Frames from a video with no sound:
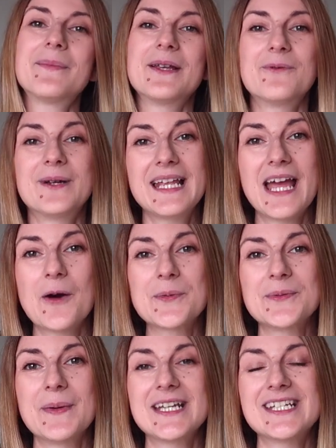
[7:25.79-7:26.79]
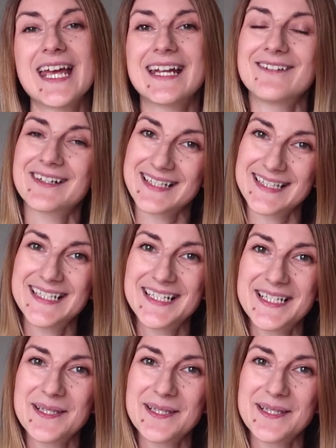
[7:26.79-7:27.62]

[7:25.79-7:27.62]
It really helps my channel. Consider